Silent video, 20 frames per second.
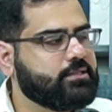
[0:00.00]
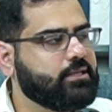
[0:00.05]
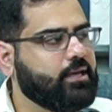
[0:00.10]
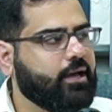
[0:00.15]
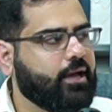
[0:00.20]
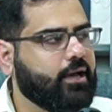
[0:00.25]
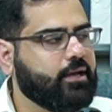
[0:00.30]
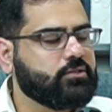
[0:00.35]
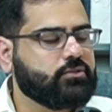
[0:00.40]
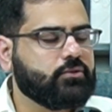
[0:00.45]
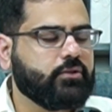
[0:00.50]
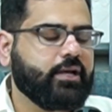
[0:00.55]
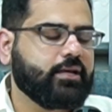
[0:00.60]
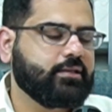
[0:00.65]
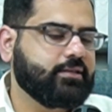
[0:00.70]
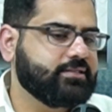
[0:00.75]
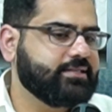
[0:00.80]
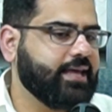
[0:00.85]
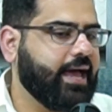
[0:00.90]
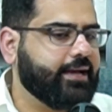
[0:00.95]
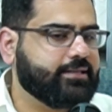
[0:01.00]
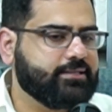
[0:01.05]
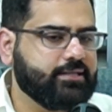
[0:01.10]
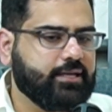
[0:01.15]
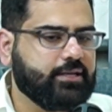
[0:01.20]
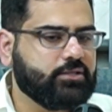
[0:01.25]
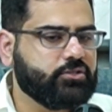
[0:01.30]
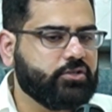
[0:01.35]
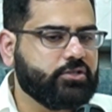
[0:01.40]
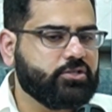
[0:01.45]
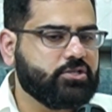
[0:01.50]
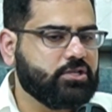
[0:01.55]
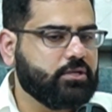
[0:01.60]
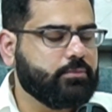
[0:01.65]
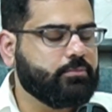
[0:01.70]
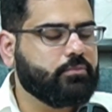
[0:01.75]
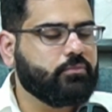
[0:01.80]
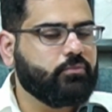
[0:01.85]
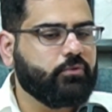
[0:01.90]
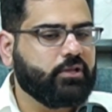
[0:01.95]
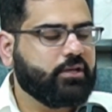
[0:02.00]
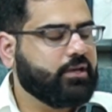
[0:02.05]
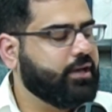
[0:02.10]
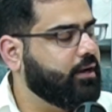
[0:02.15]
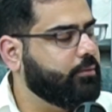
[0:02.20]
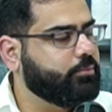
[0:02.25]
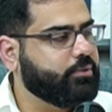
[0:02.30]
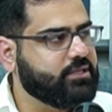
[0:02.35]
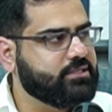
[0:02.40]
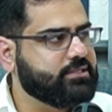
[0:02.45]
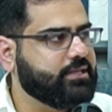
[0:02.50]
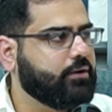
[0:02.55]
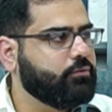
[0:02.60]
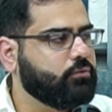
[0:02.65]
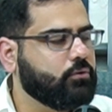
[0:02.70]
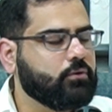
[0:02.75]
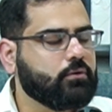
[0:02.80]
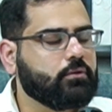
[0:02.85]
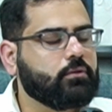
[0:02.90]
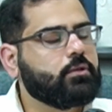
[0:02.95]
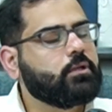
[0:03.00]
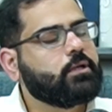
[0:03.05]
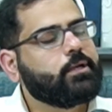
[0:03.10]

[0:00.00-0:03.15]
Yeah. So, like, this acting internship really kind of plays that role.